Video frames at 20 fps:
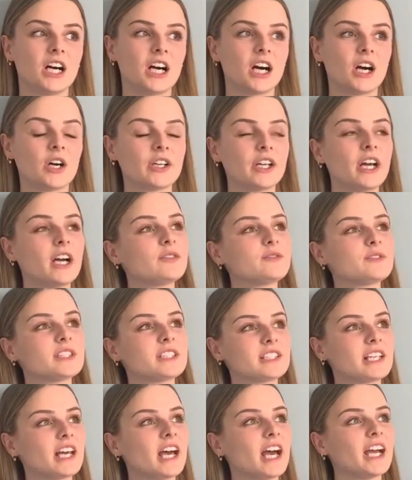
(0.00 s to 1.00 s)
I'd have to
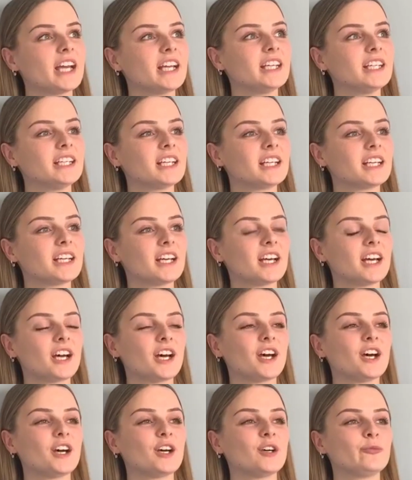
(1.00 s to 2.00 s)
say
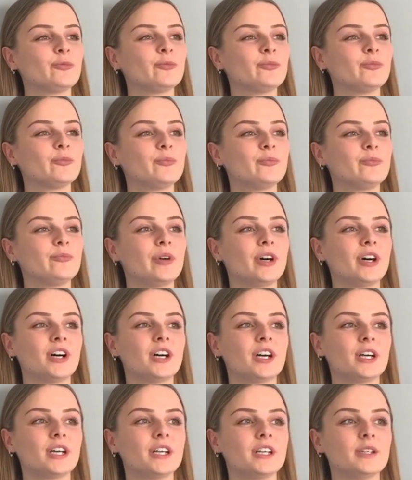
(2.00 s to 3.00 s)

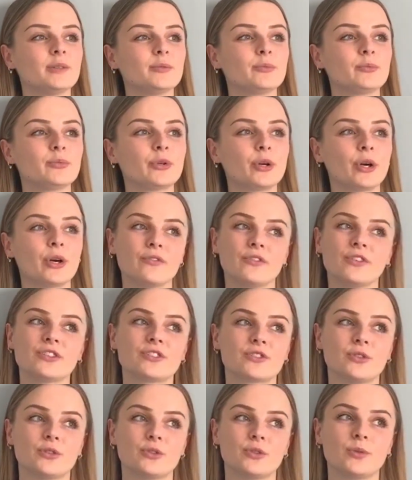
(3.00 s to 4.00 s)
my primary
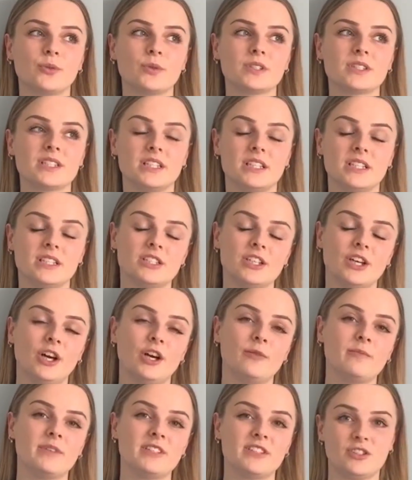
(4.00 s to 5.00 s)
school
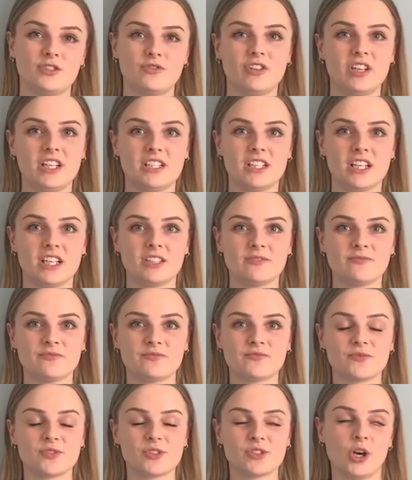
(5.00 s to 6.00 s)
teacher, Mr. Reedy.
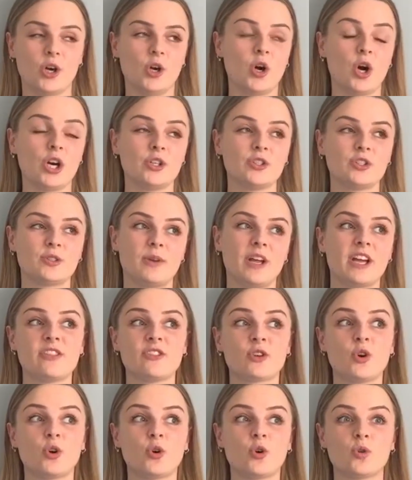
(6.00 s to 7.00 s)
So I used to play in
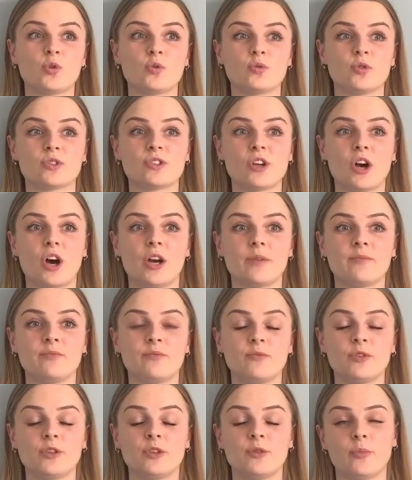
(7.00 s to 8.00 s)
the court all the time
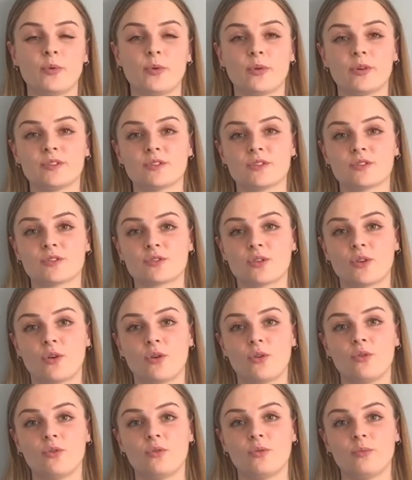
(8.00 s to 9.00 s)
with the boys at
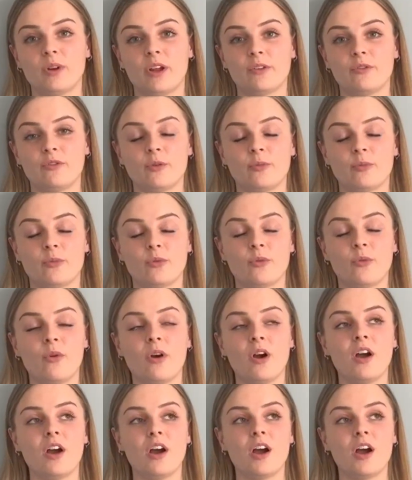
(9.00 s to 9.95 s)
school, play football.